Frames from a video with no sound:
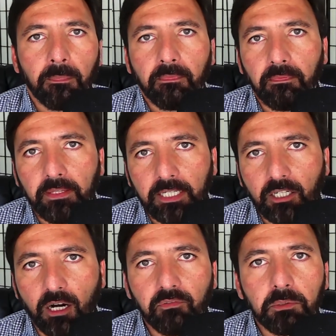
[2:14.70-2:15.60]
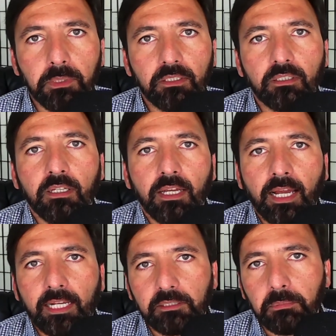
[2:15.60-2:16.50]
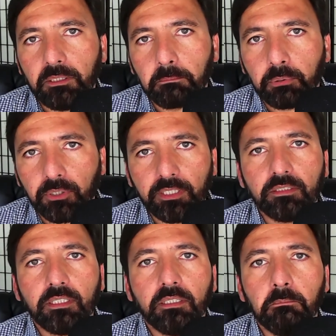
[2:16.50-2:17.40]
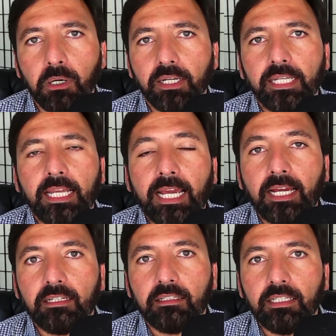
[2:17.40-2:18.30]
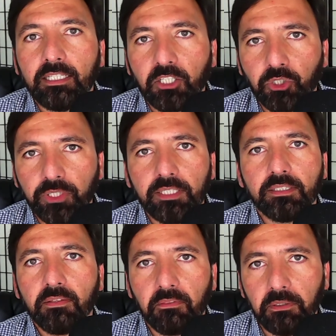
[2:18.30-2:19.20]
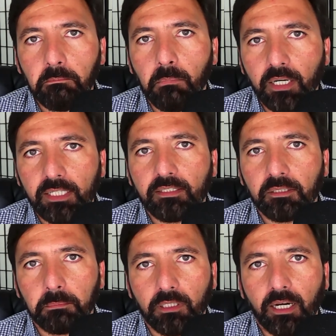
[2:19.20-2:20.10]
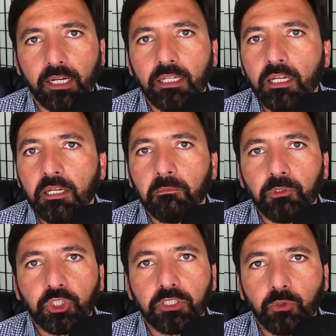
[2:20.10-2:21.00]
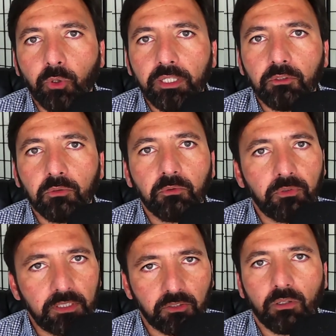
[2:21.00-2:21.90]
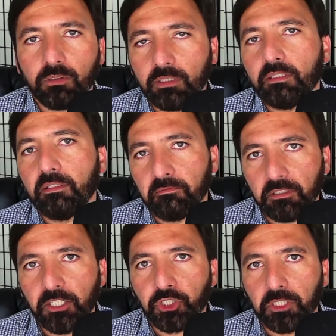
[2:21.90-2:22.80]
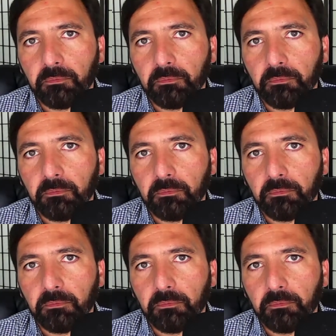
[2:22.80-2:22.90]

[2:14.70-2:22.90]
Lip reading: The government has been printing money and increasing the money supply, which is going to result in inflation.